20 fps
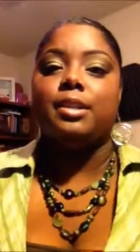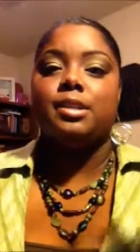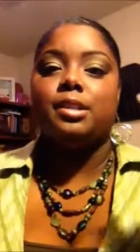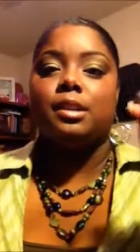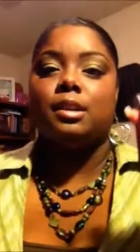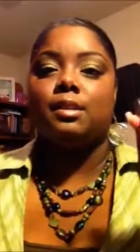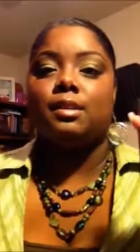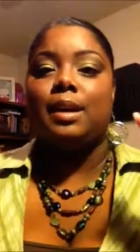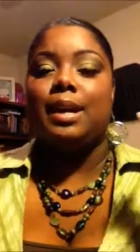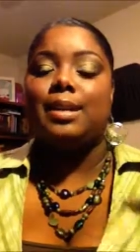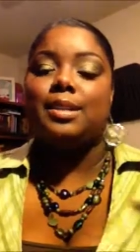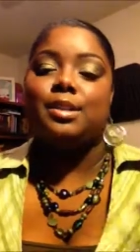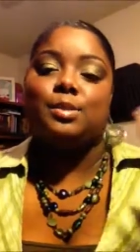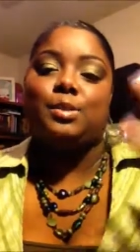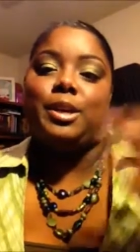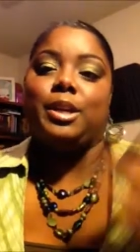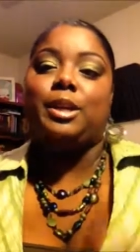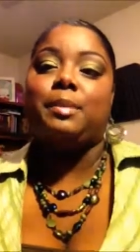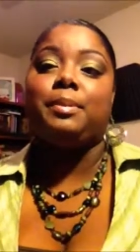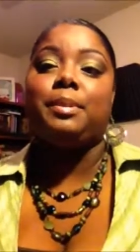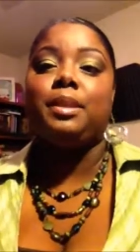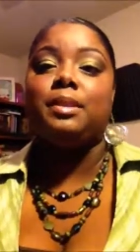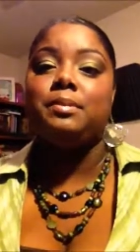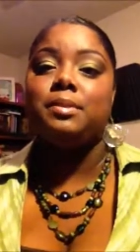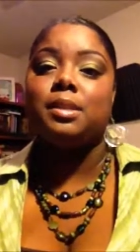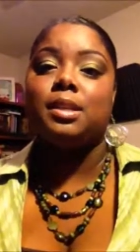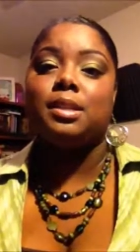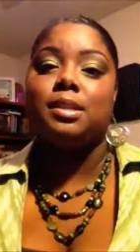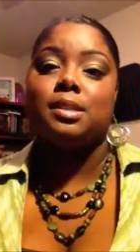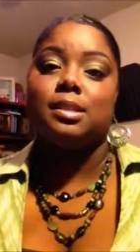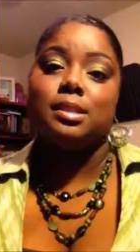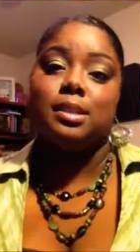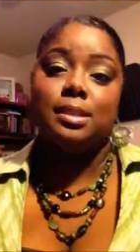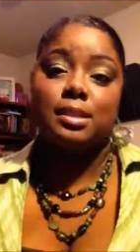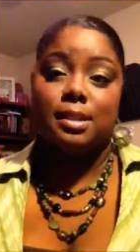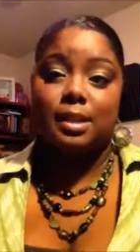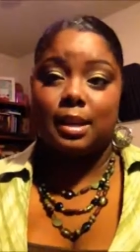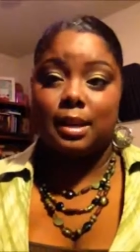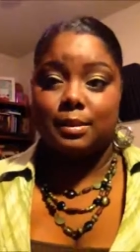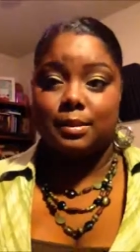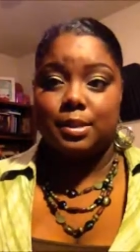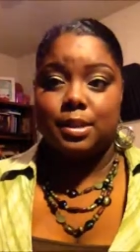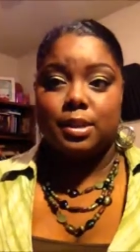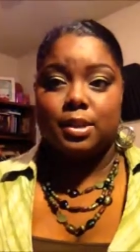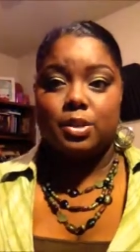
so I just picked up a lipstick since I said I was going